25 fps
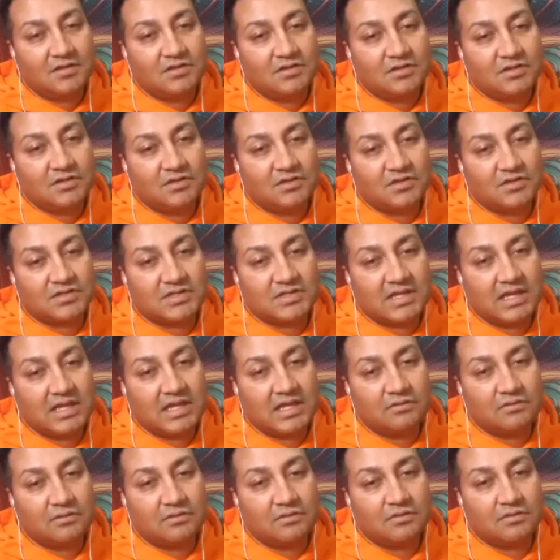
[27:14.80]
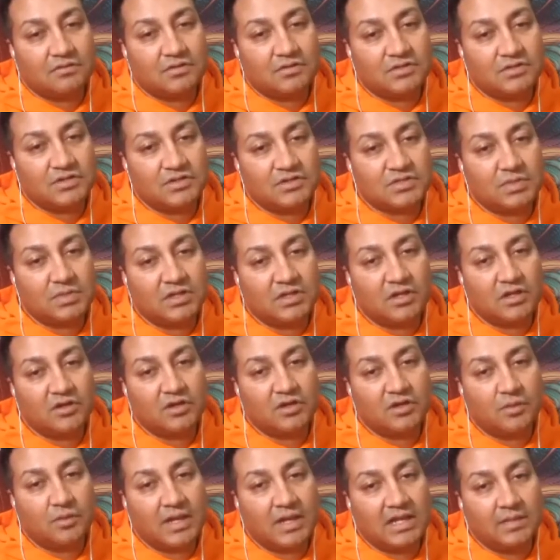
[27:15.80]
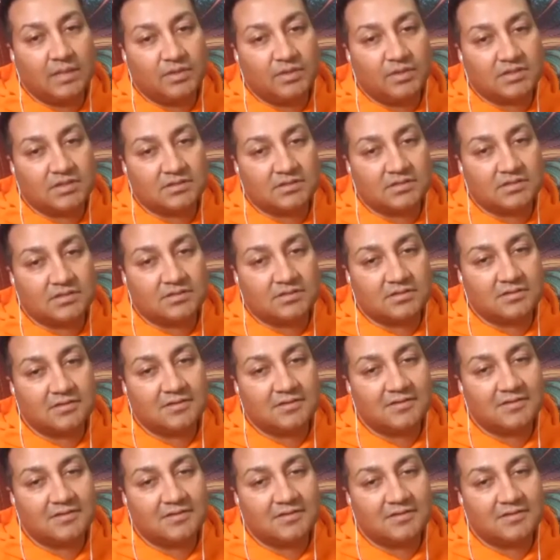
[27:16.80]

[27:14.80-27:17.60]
to your sacral, just below your belly button.